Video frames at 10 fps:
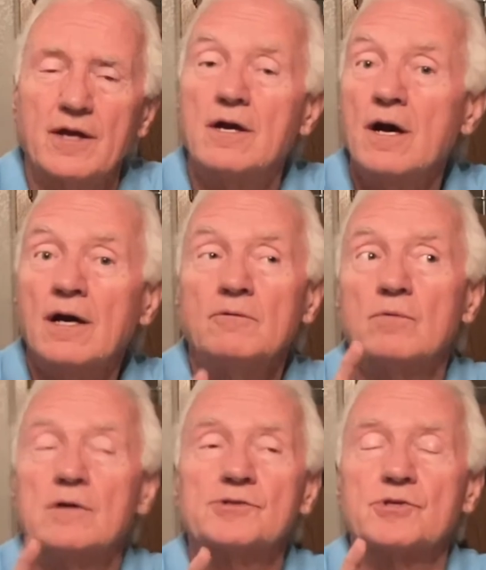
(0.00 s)
God
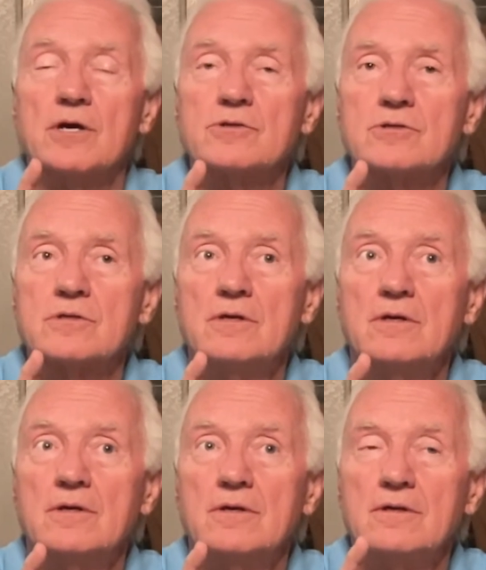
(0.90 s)
wants us
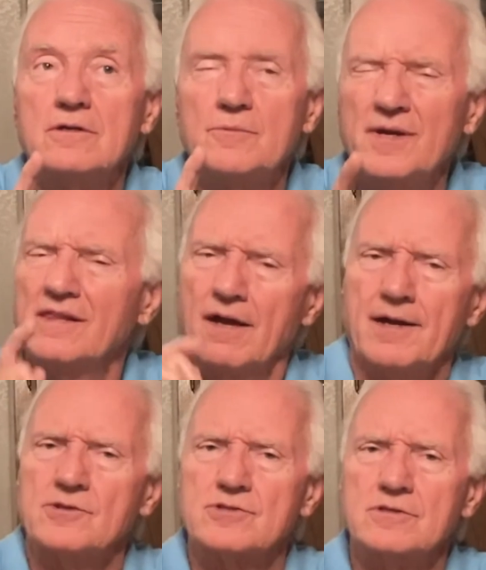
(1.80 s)
to be
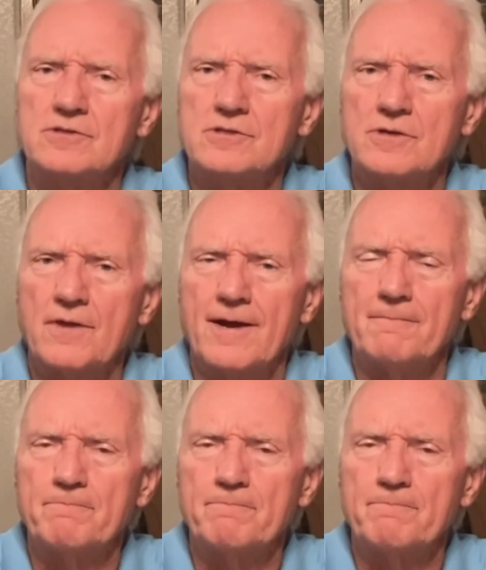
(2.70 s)
lights. Did you know that?